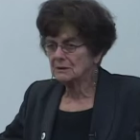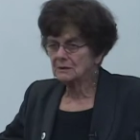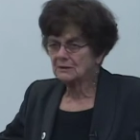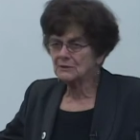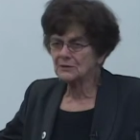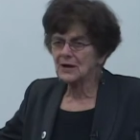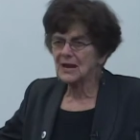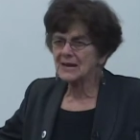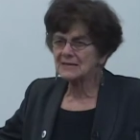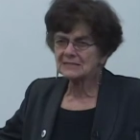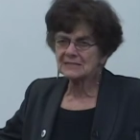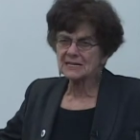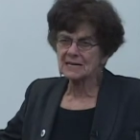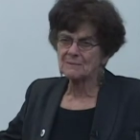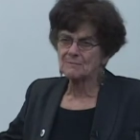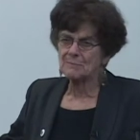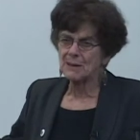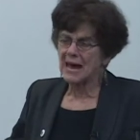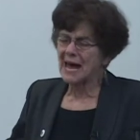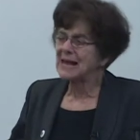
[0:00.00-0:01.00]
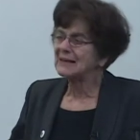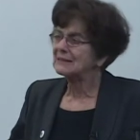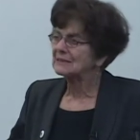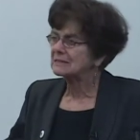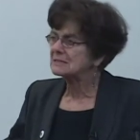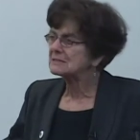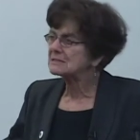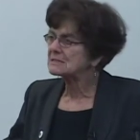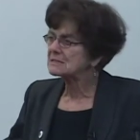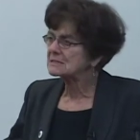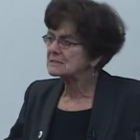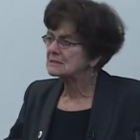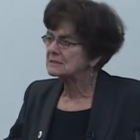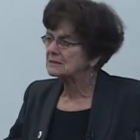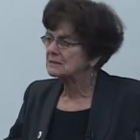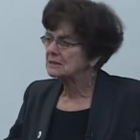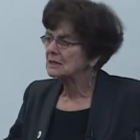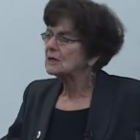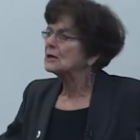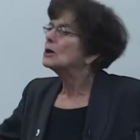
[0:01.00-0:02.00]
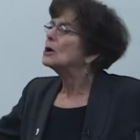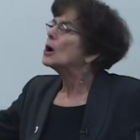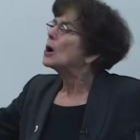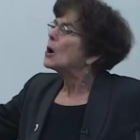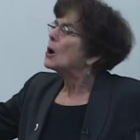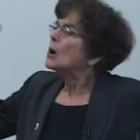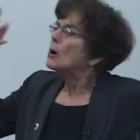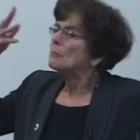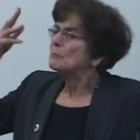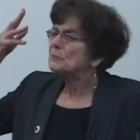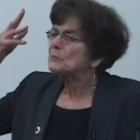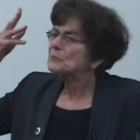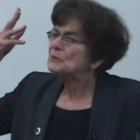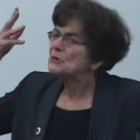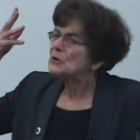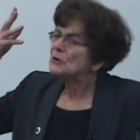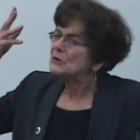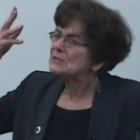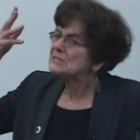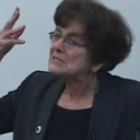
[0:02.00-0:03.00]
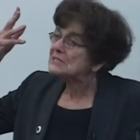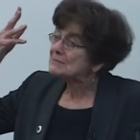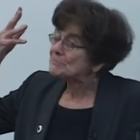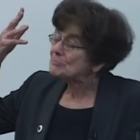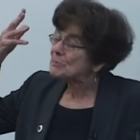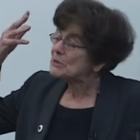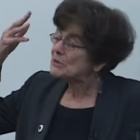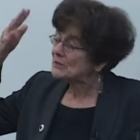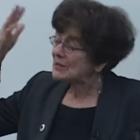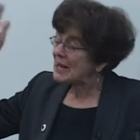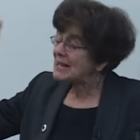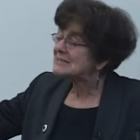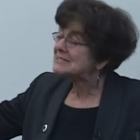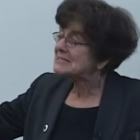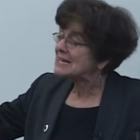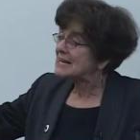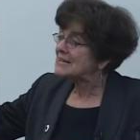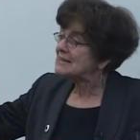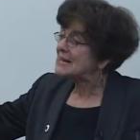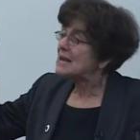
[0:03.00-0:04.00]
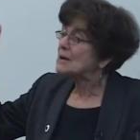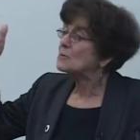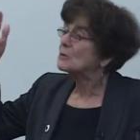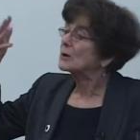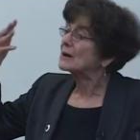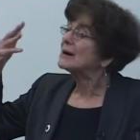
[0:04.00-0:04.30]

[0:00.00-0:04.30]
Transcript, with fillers: you can't say balanced, you can, but you can say they were